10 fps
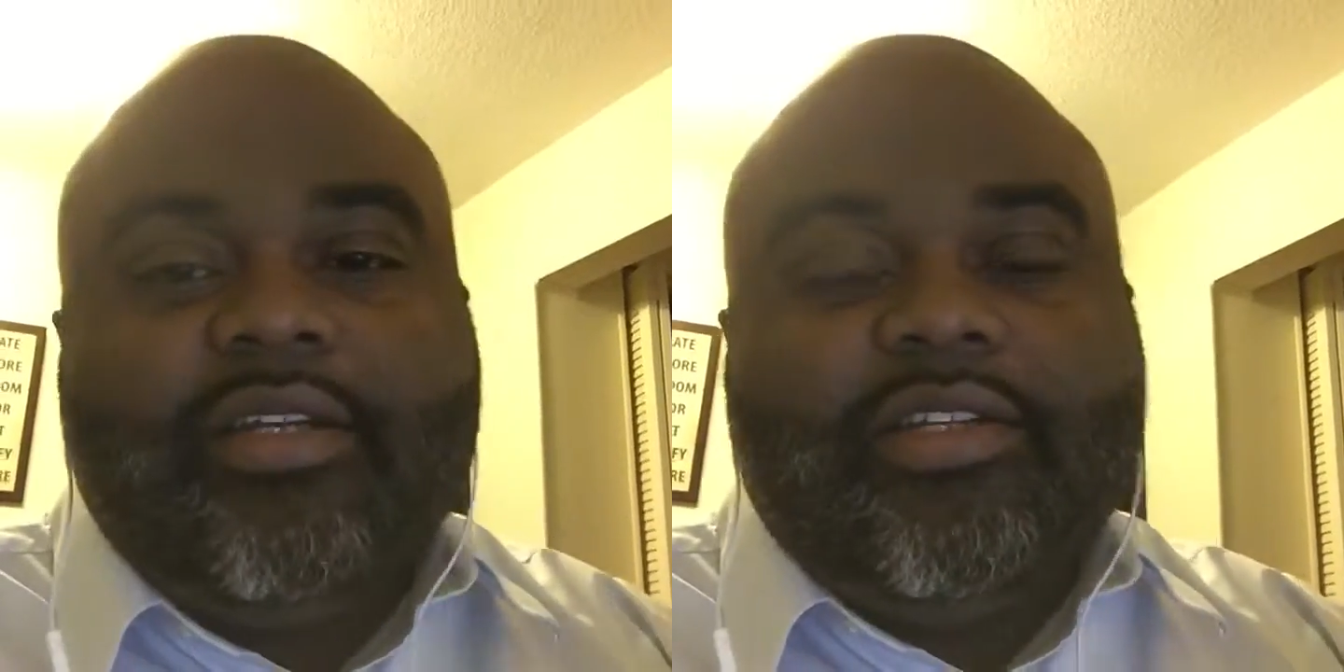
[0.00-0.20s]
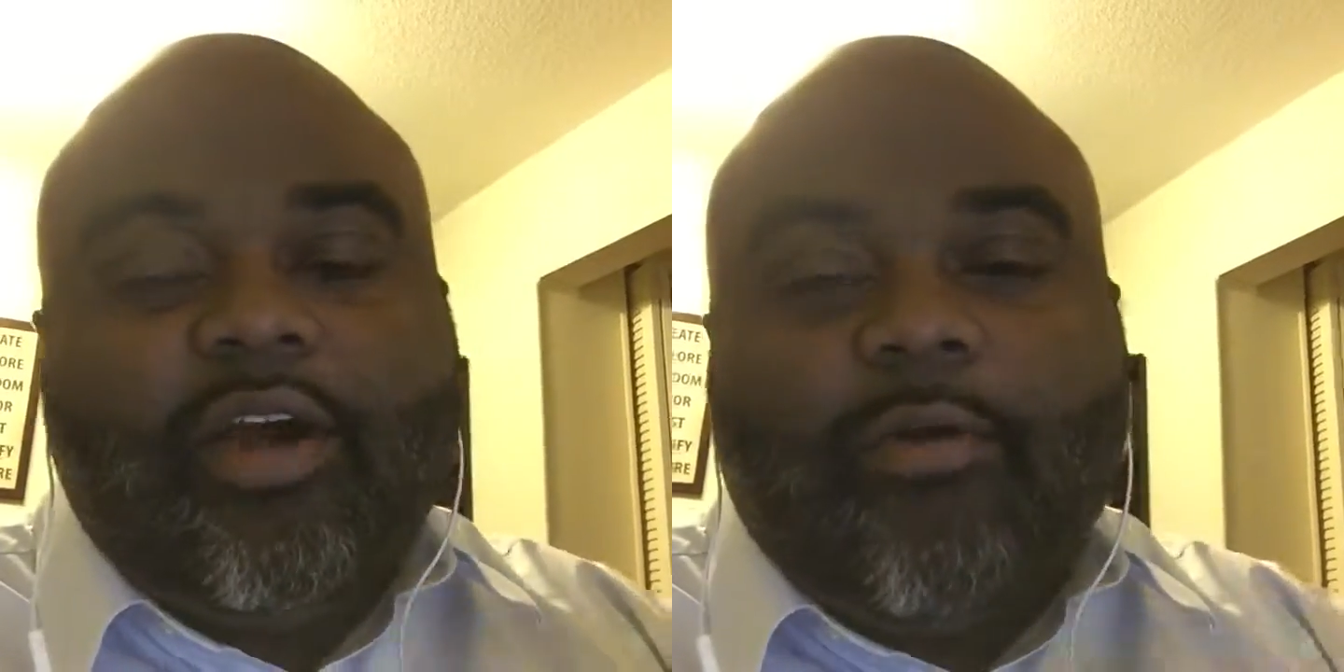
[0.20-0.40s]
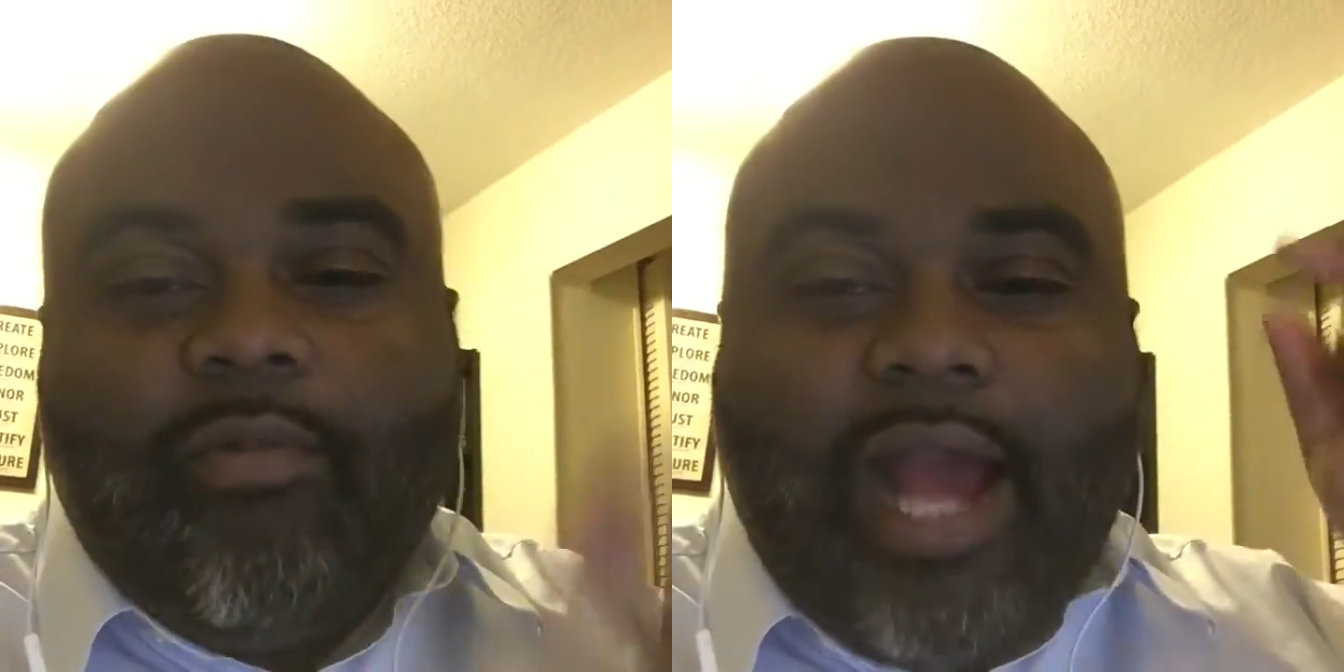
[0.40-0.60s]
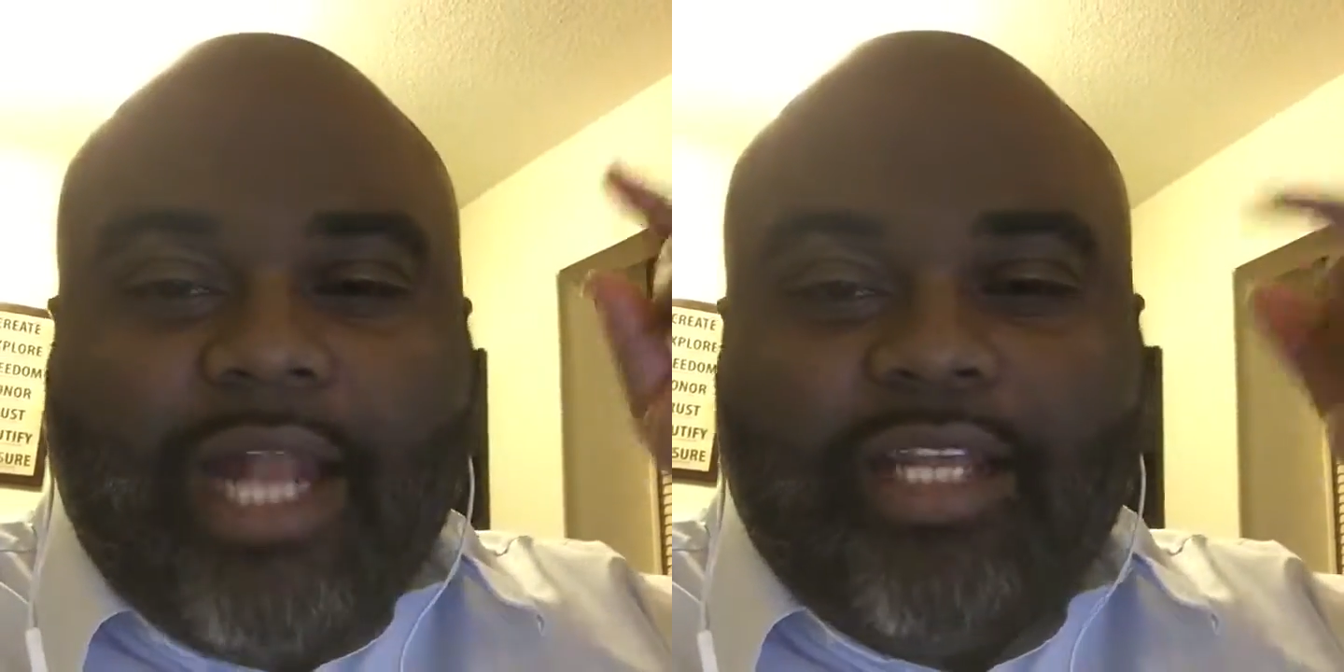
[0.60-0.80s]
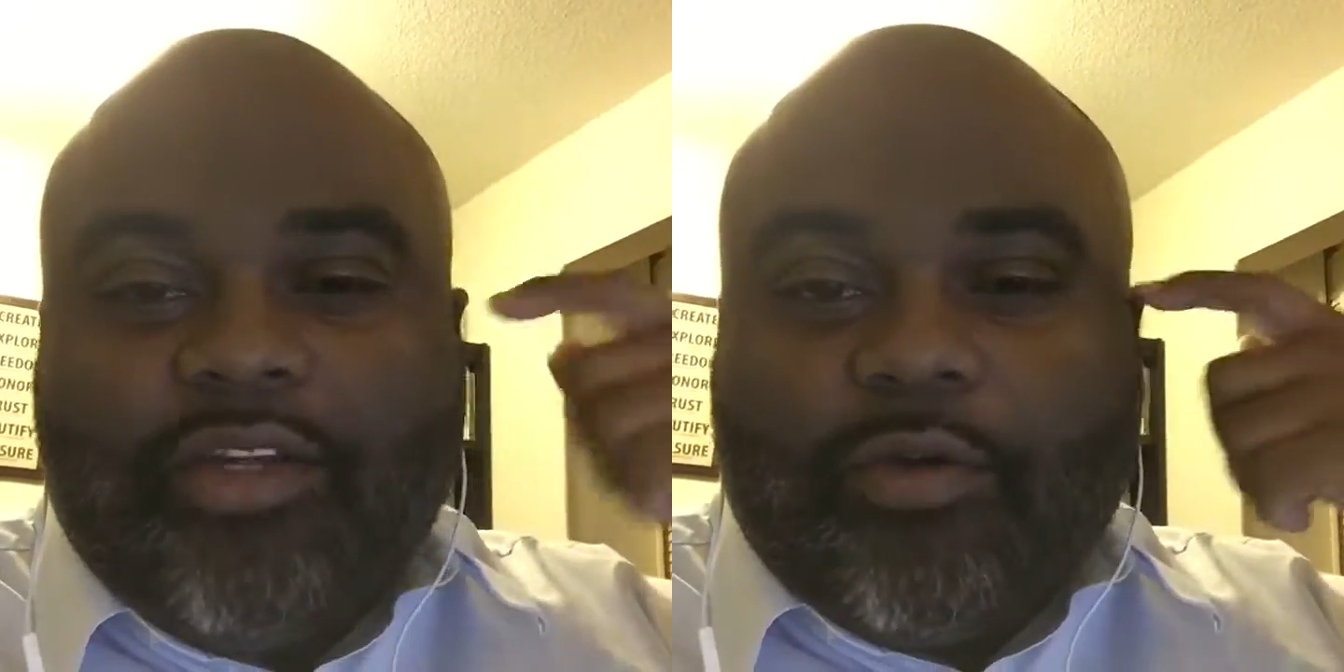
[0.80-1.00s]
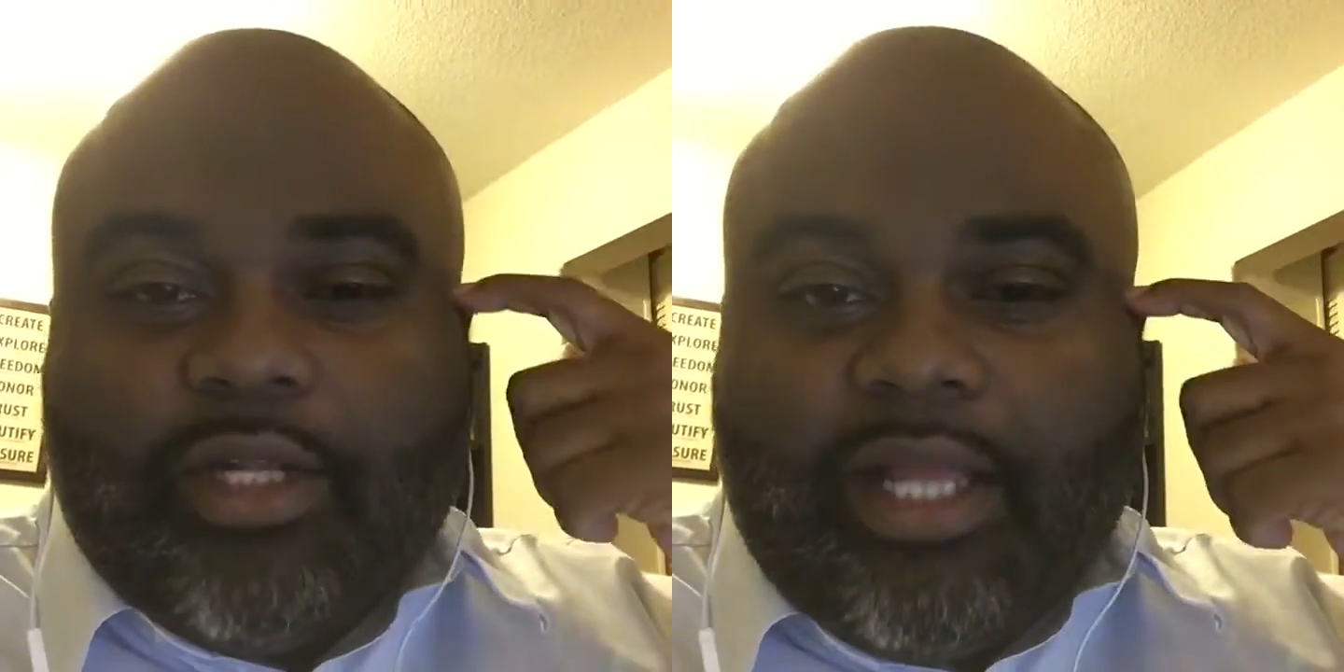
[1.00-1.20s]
So, how do you do it?